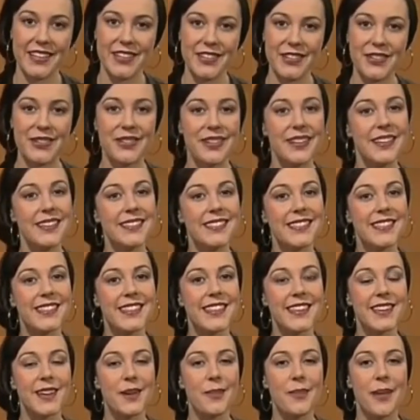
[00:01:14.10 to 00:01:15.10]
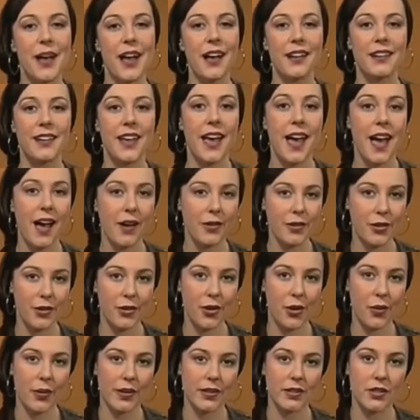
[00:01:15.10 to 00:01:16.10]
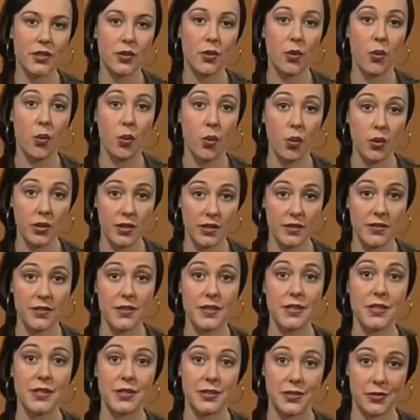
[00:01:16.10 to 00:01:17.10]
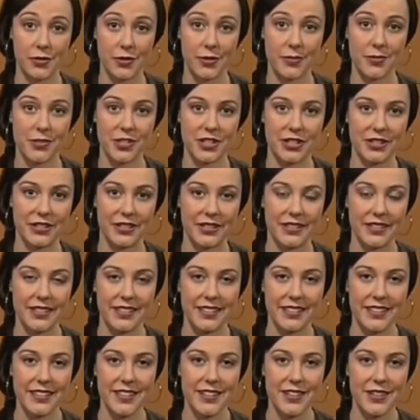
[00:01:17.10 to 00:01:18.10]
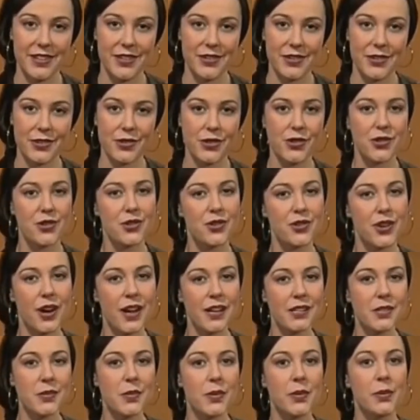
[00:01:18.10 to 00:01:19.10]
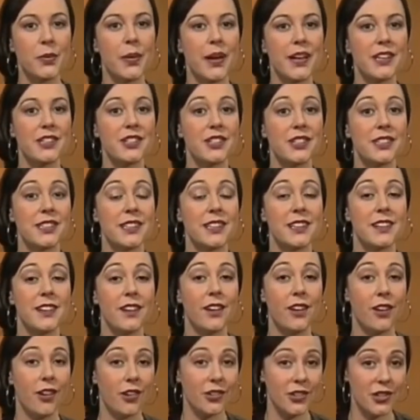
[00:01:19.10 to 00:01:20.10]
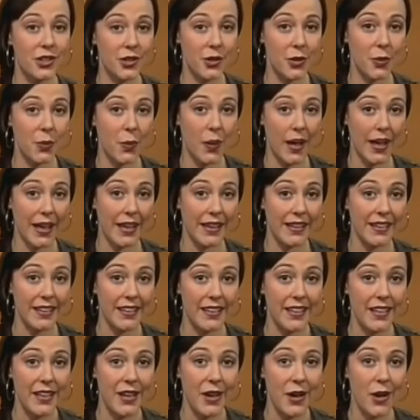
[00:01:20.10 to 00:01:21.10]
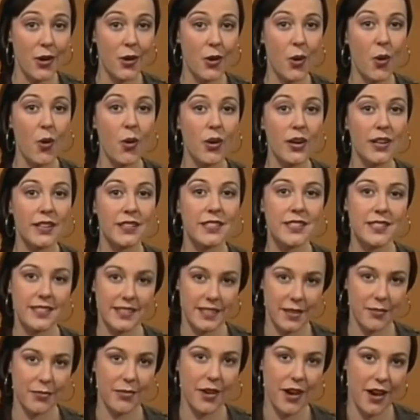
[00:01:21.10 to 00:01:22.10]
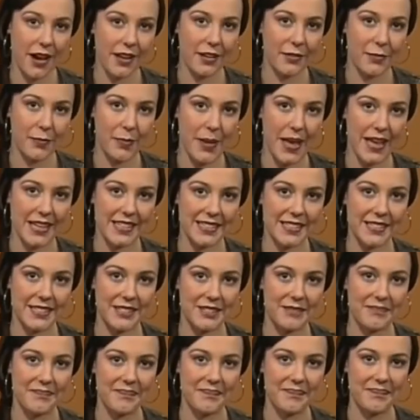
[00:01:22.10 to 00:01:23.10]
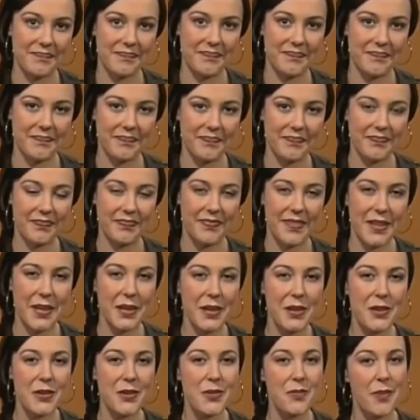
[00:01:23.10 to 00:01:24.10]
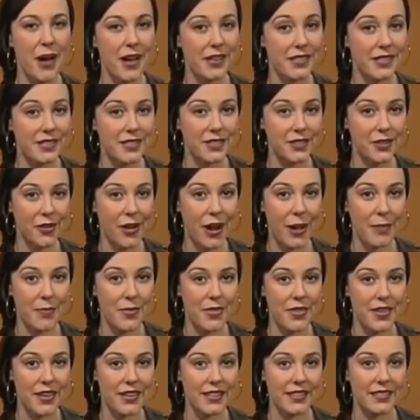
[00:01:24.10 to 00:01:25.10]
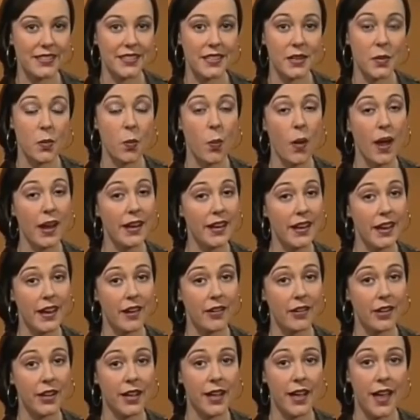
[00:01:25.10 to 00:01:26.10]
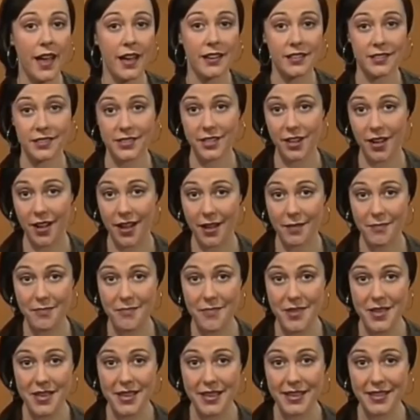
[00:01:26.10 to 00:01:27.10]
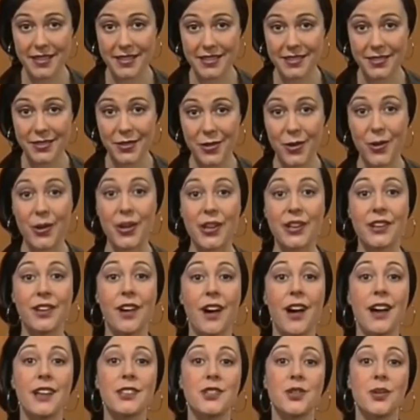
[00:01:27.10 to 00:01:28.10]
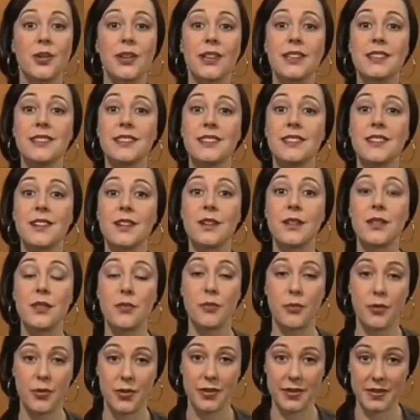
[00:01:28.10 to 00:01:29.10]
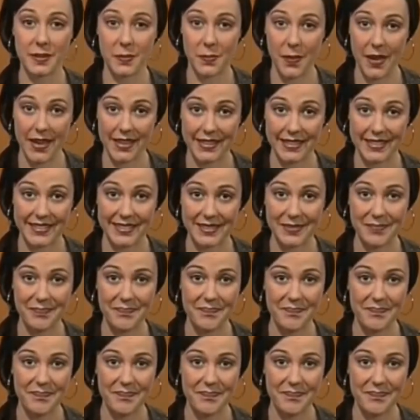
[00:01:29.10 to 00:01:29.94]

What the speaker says: You need to think about how you're going to order the description. You should try to arrange it in a logical way, according to some kind of pattern. You might describe things in one area at a time, so you can guide your listener through the space.